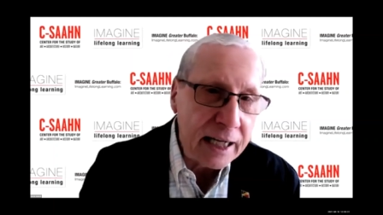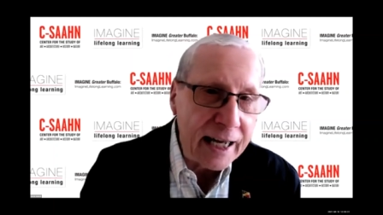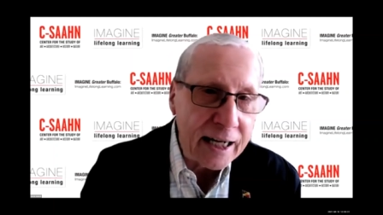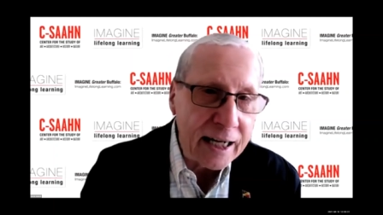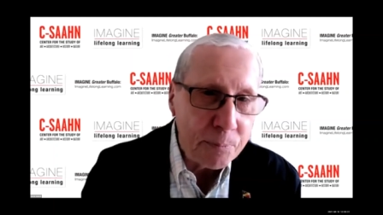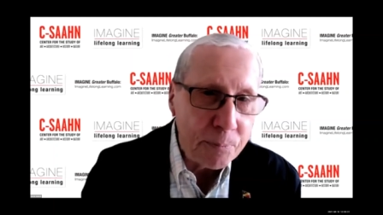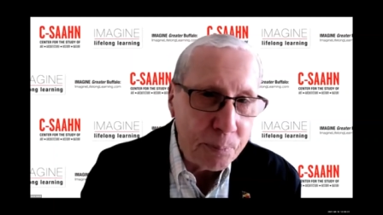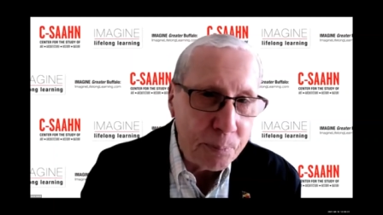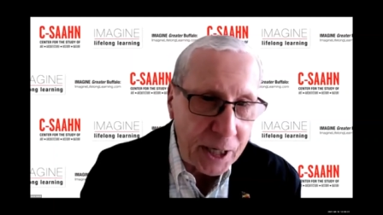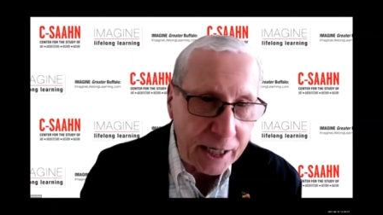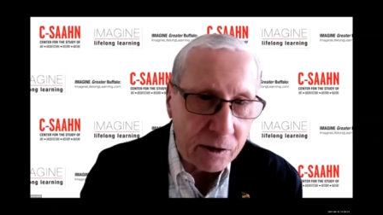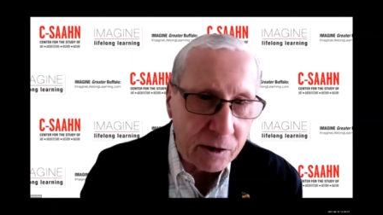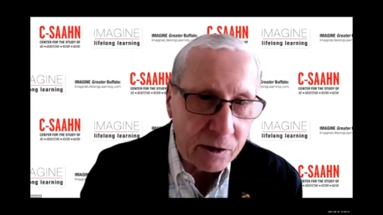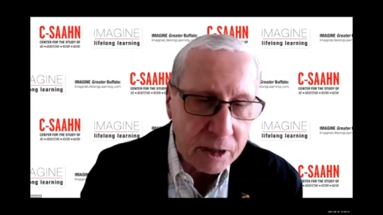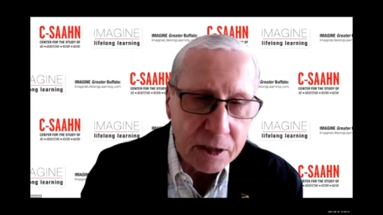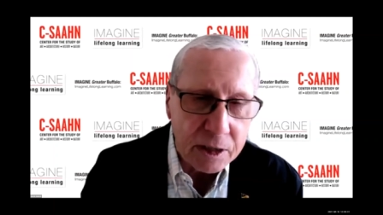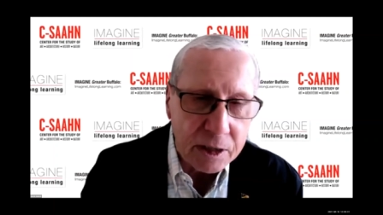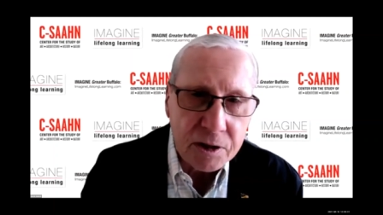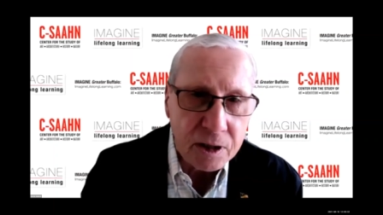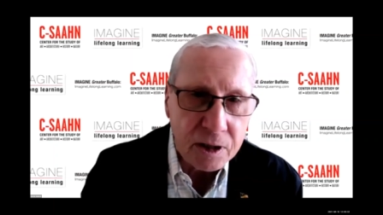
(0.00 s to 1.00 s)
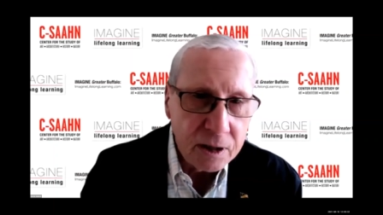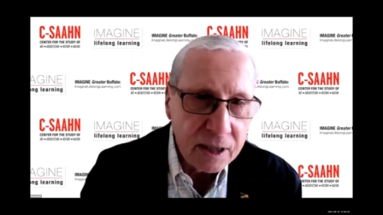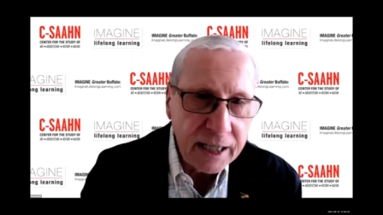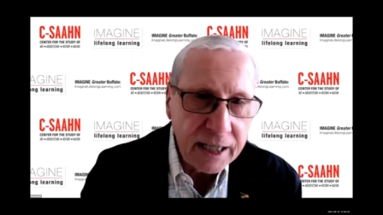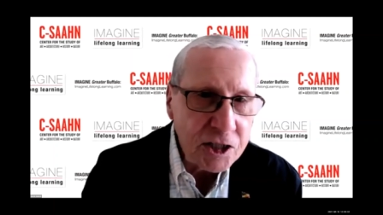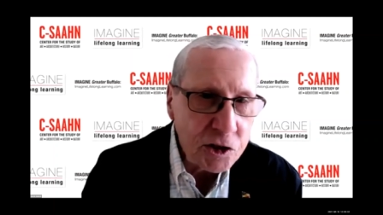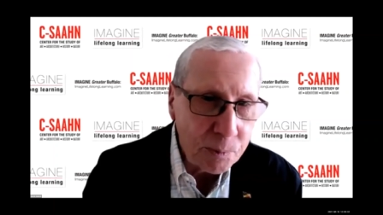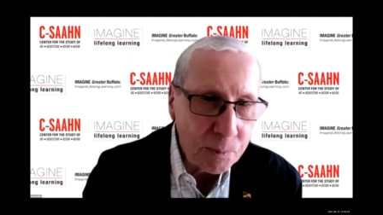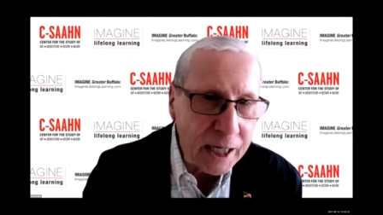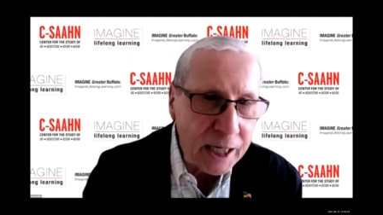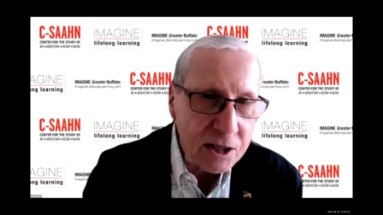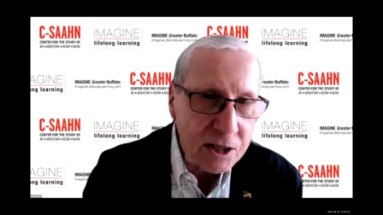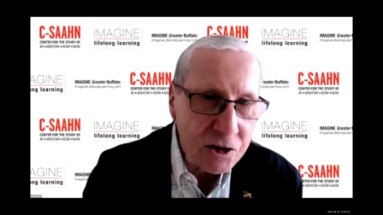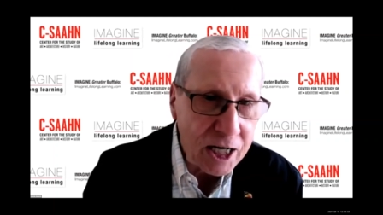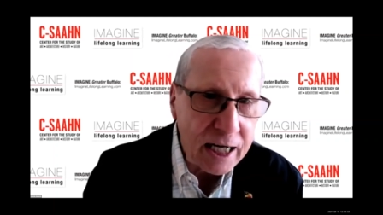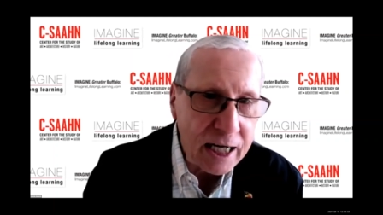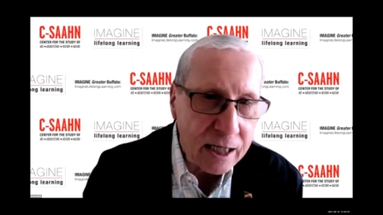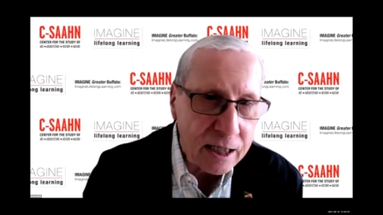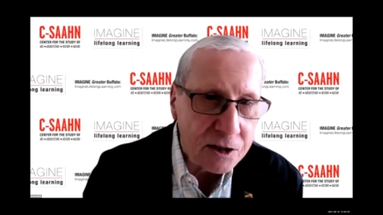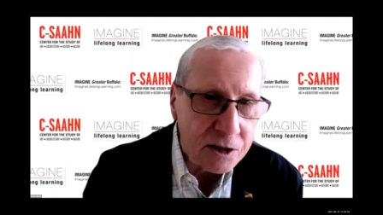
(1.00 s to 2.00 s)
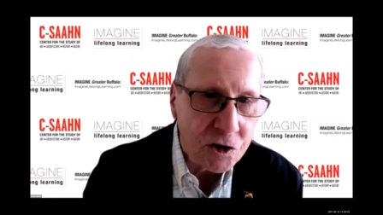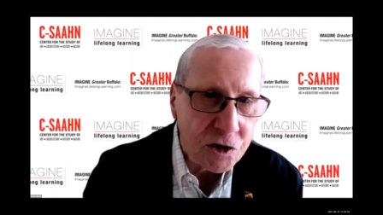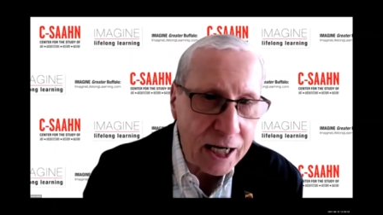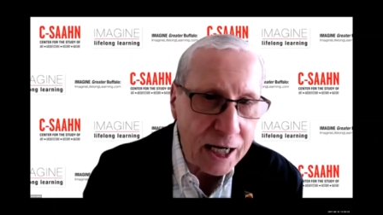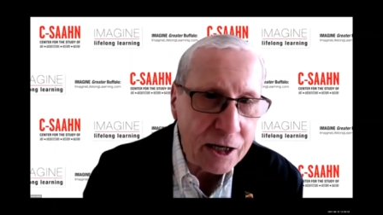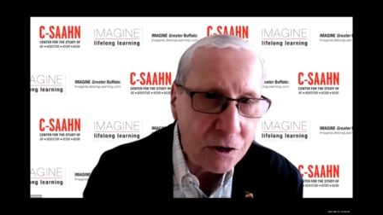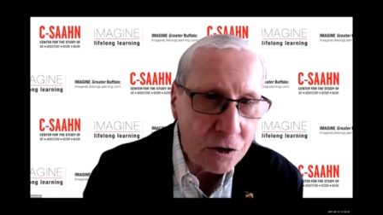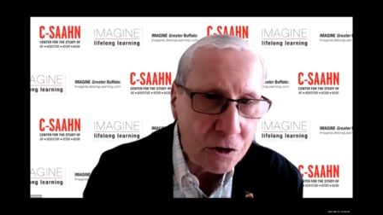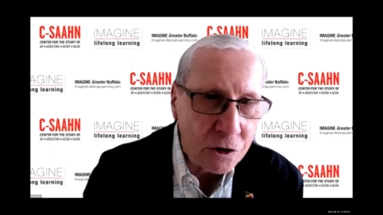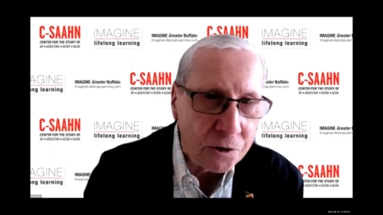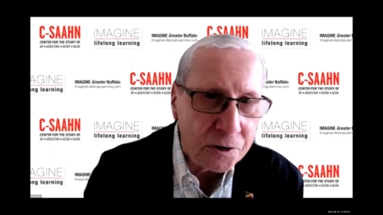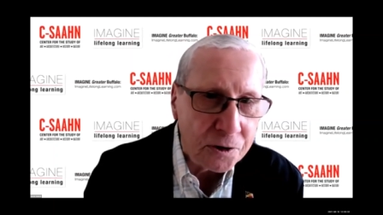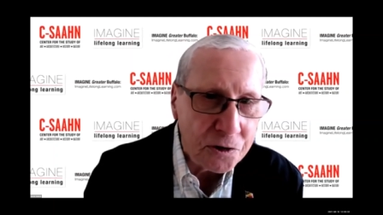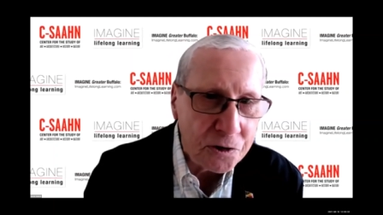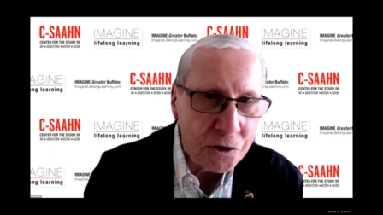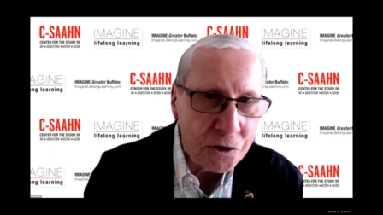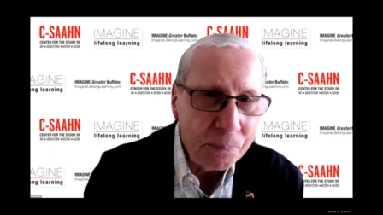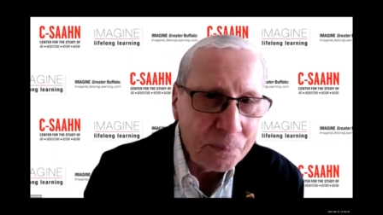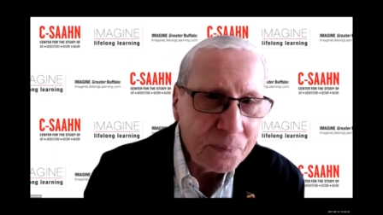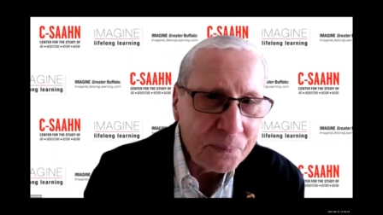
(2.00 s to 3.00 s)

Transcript: and parent. That's my take. Is that yours?